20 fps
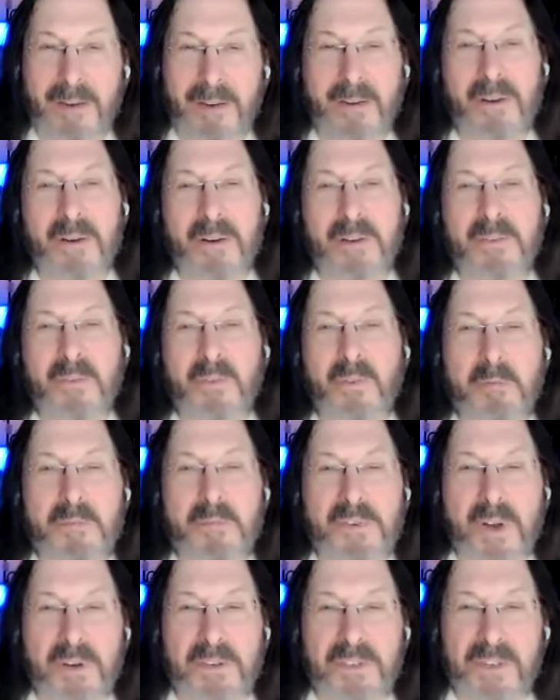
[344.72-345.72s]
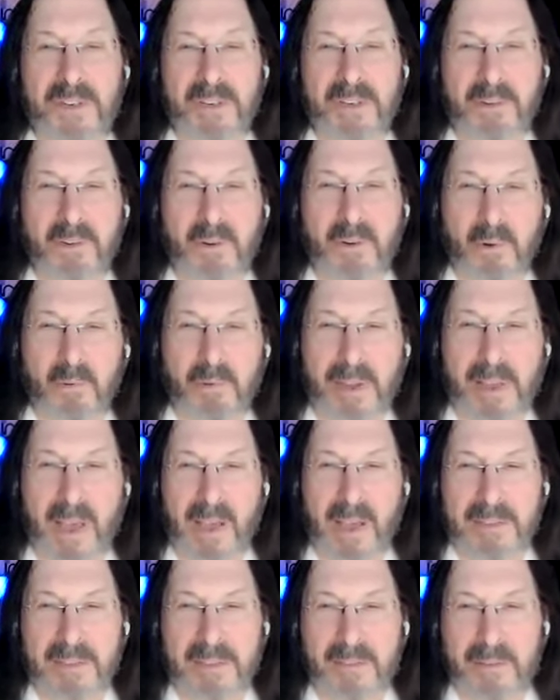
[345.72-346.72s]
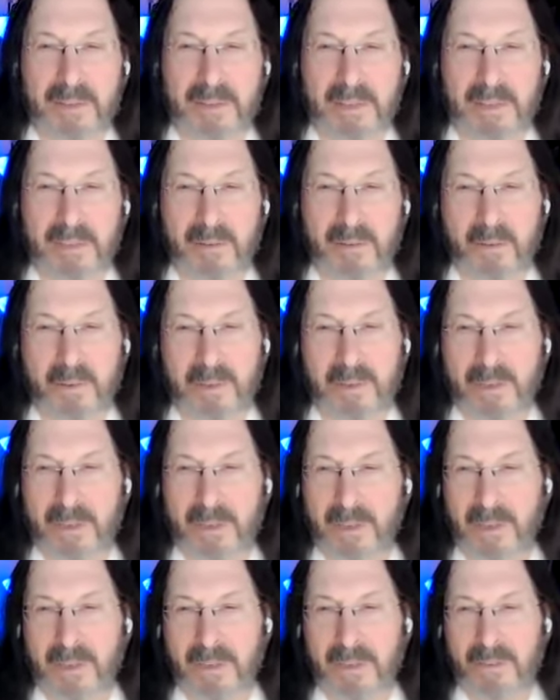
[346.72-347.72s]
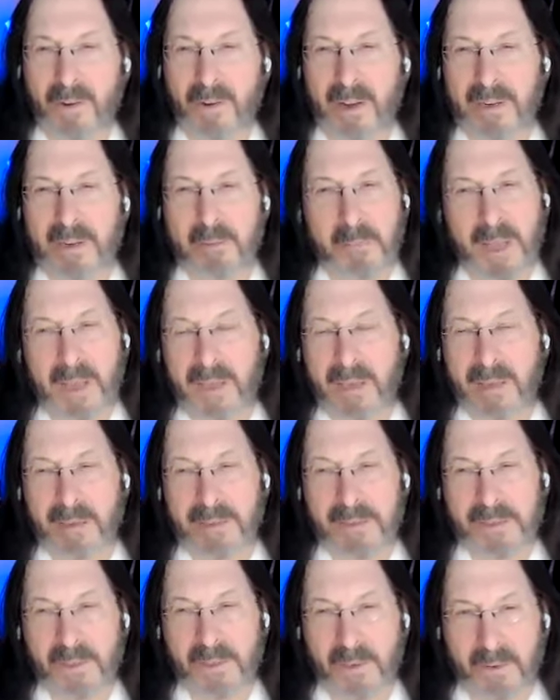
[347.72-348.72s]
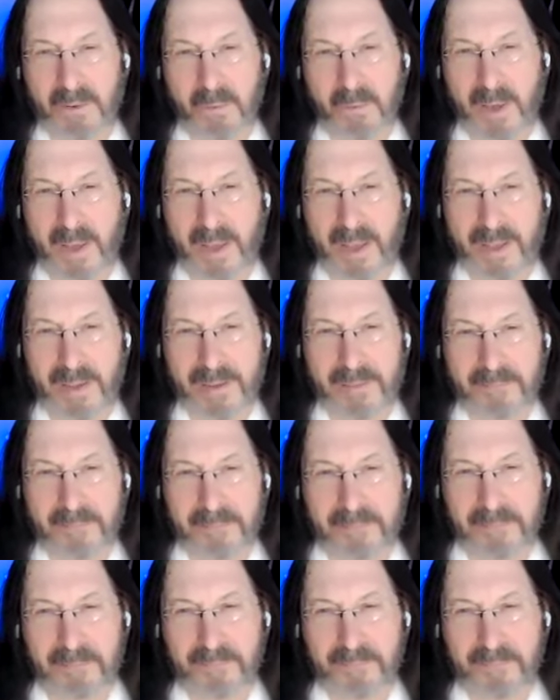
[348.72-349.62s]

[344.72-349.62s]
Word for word: Unhooked from judging or reactivity or trying to make it a certain way.